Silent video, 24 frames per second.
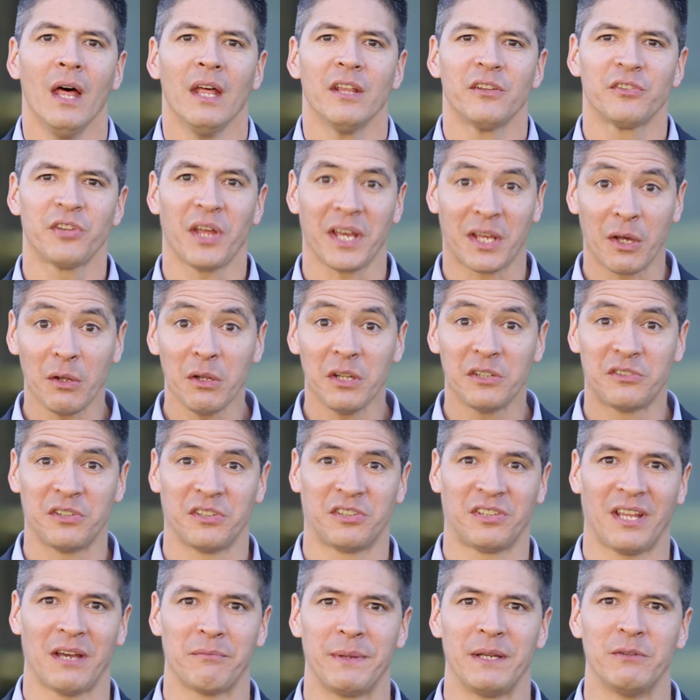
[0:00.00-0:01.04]

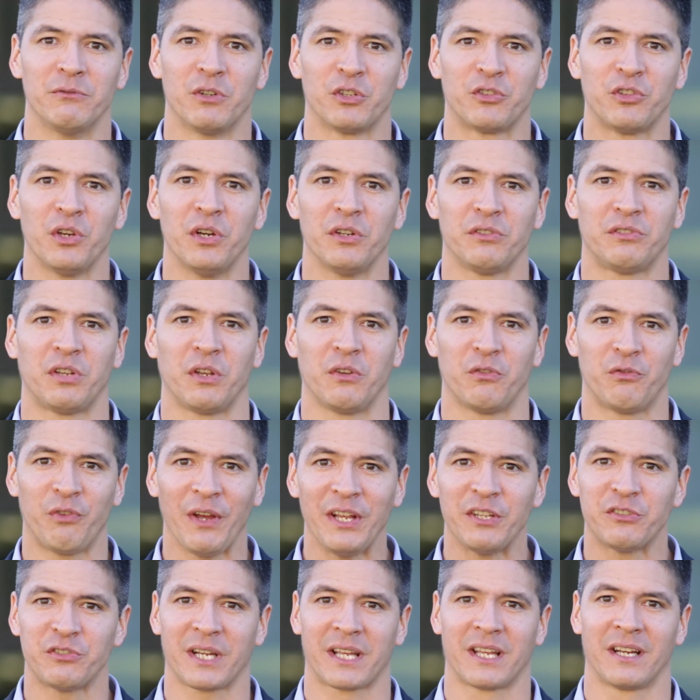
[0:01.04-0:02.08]
Psychologists have been researching
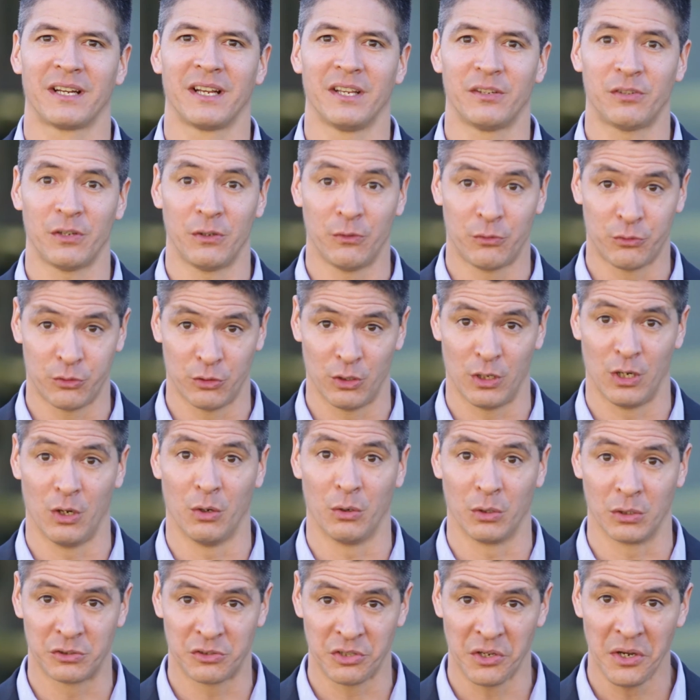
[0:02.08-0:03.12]
face recognition for a
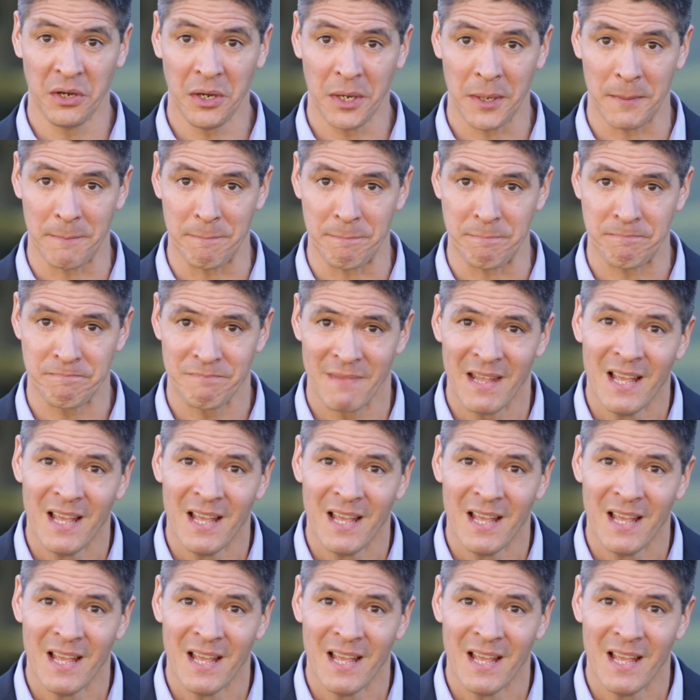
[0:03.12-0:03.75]
long time.